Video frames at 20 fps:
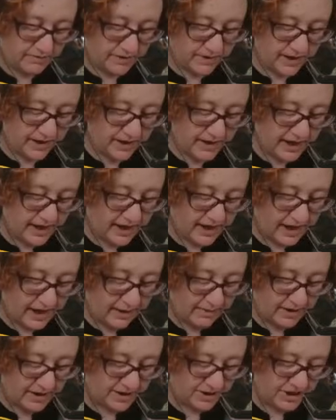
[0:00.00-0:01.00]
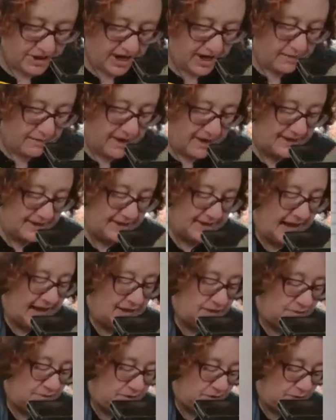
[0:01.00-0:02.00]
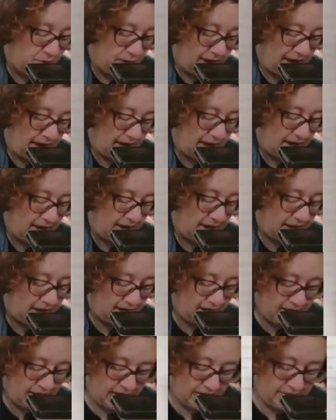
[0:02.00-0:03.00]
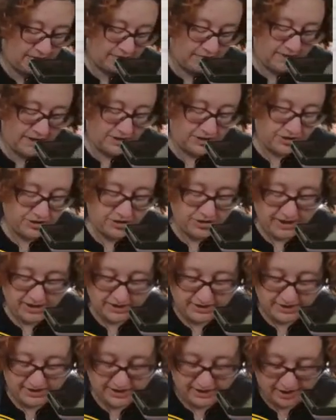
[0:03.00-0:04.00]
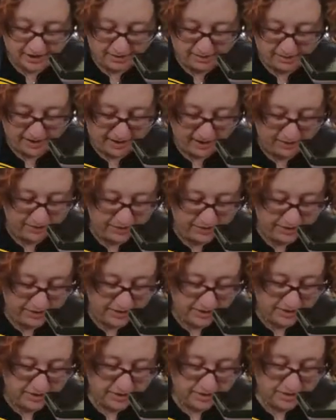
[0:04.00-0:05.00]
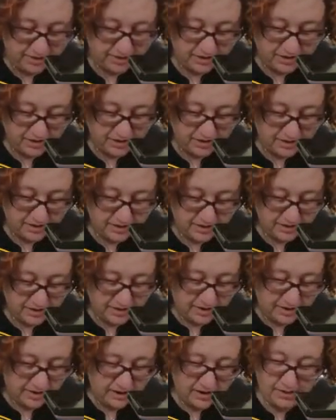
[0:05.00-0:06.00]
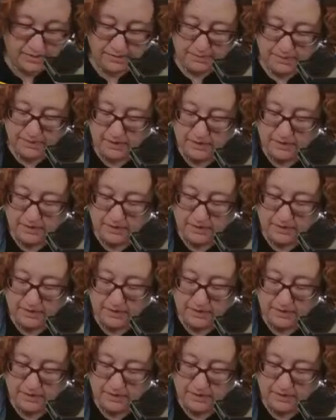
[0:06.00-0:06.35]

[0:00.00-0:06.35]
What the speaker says: And then I'm going to check my size real quick. I want to make sure that it's going to come out. Yep,